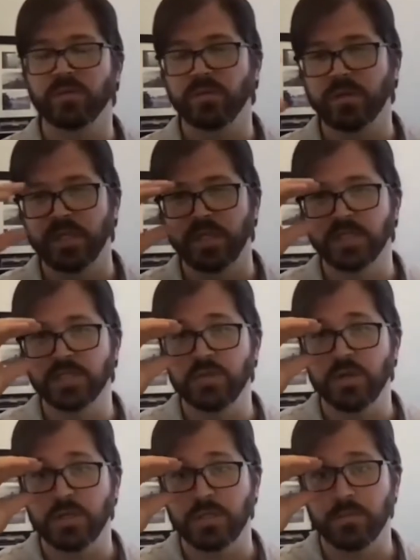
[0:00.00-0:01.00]
and a
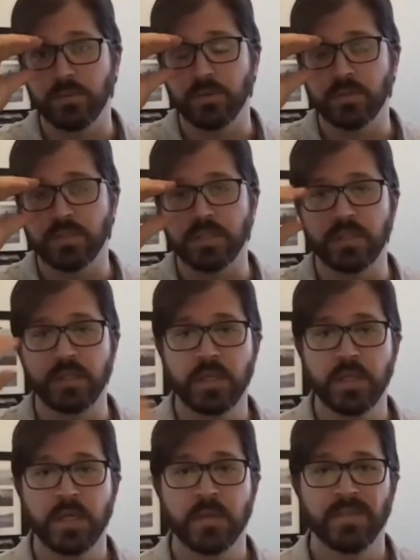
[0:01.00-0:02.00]
construction person.
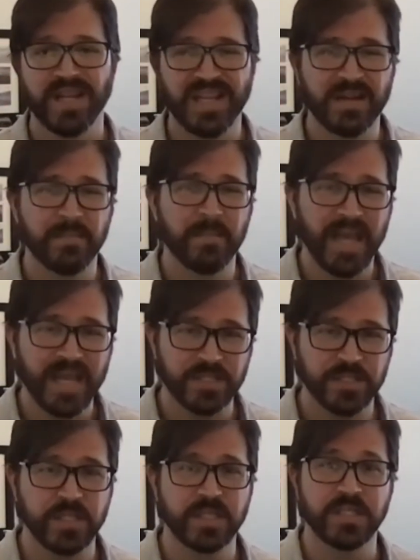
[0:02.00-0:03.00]
I can
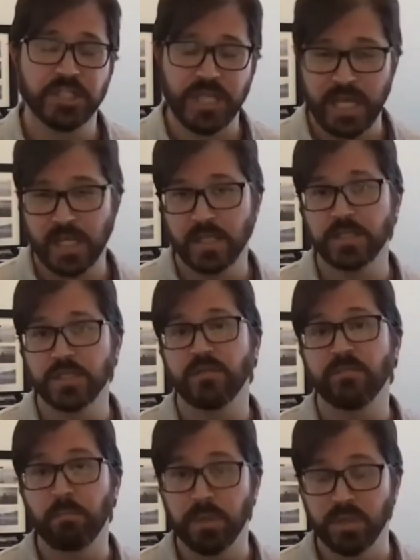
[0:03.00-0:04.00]
imagine the challenge
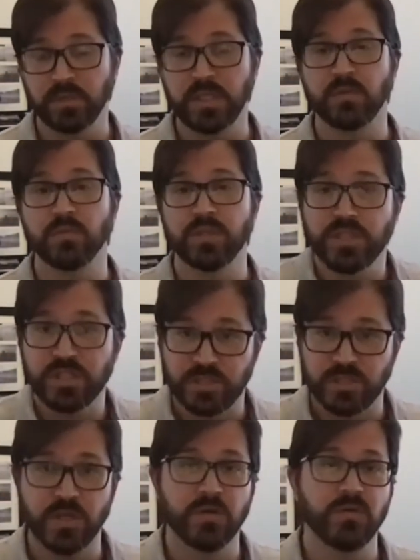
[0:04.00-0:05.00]
of building with
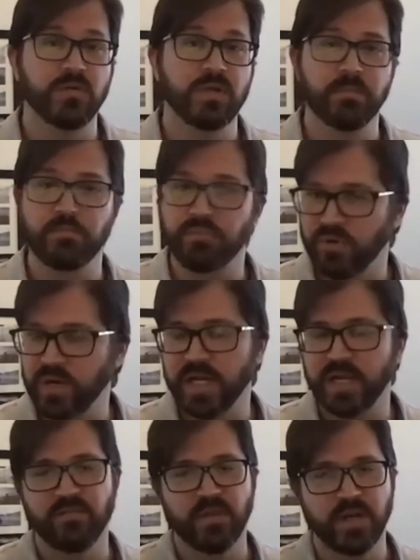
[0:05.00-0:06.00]
stone,
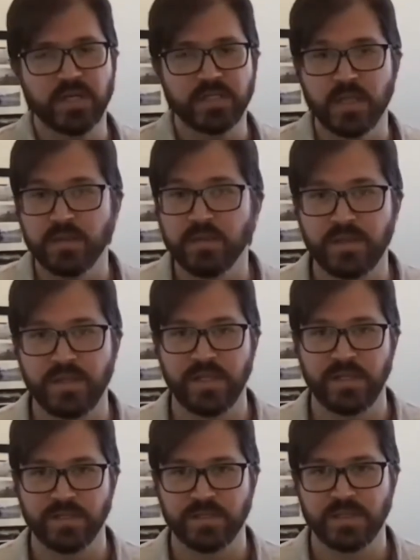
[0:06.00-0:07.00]
brick, and various other
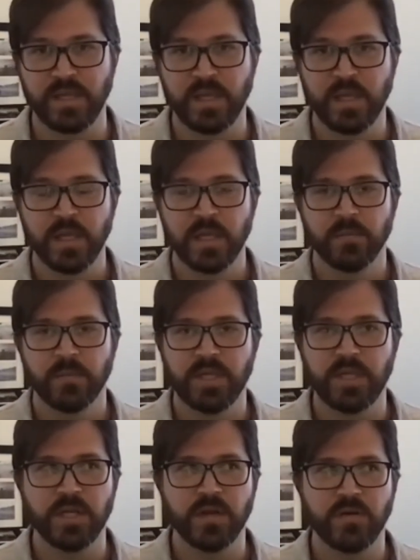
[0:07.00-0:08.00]
things. But,
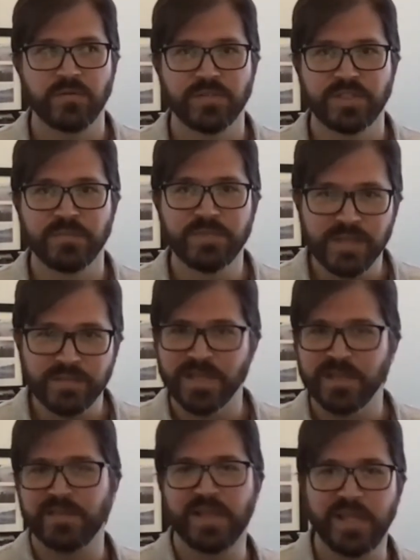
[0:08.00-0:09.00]
sometimes
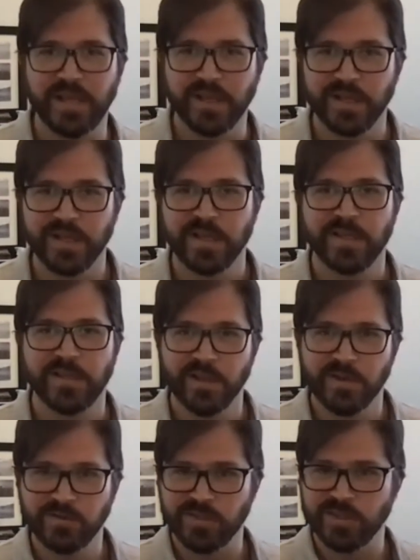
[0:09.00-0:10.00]
I think
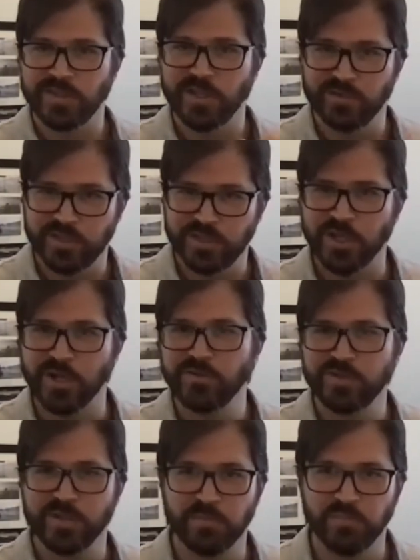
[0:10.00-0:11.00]
those
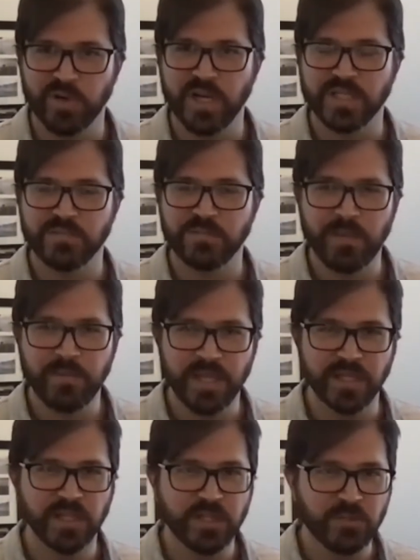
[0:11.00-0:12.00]
stones and bricks may be a
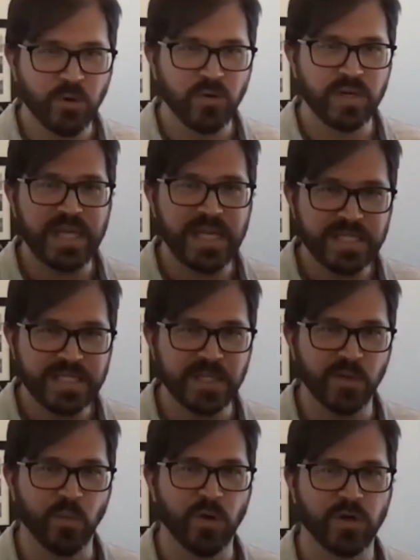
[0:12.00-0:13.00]
little more easy
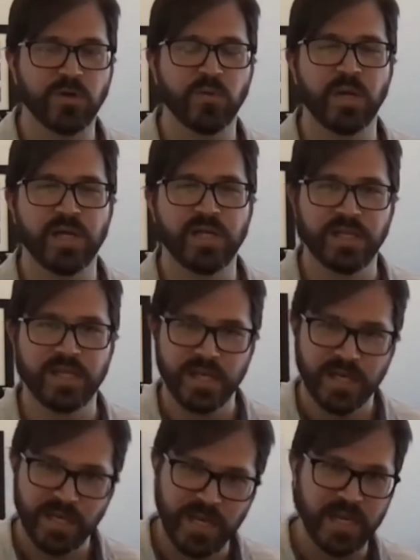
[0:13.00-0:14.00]
to work with
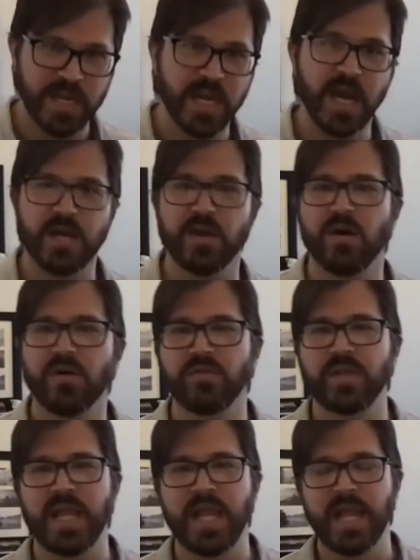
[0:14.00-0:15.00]
and knock off
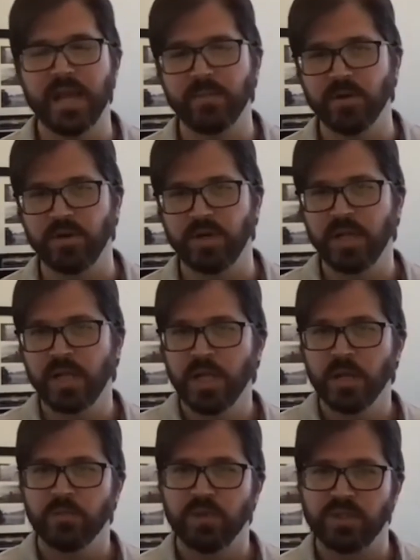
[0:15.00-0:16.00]
with hammer and
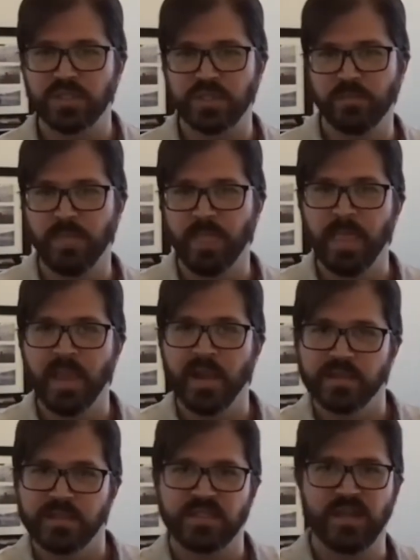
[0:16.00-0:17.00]
put some
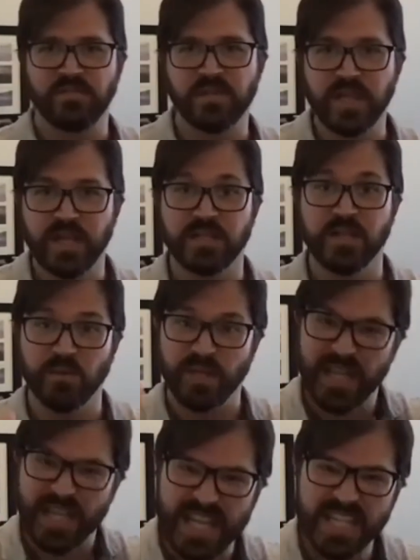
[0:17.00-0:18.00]
stuff in there that would
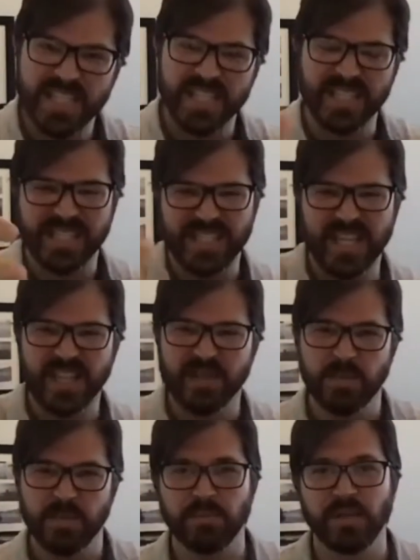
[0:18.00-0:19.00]
easily set them
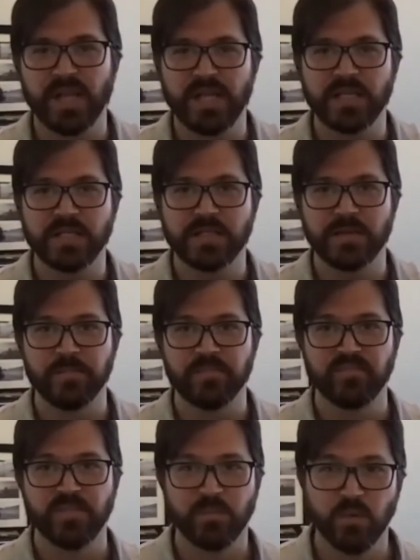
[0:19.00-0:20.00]
in place.
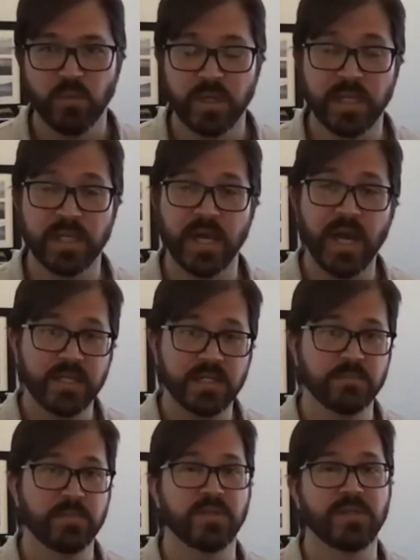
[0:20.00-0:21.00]
But when God is
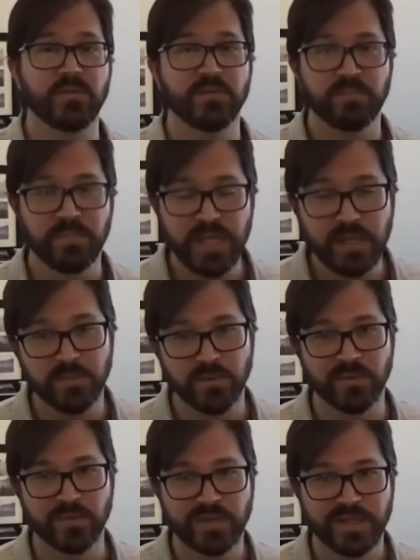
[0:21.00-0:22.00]
building with people,